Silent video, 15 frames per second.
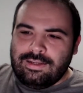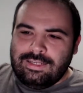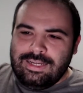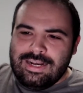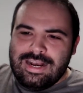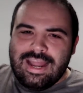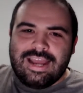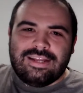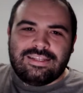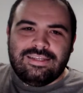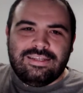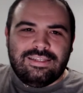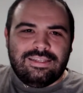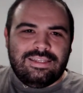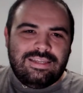connect
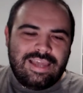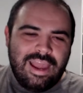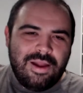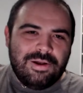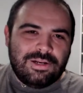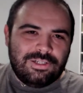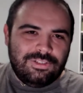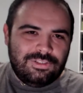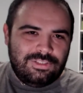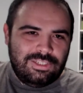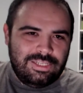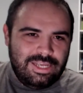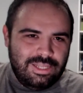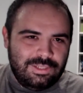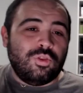the characters
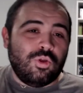together.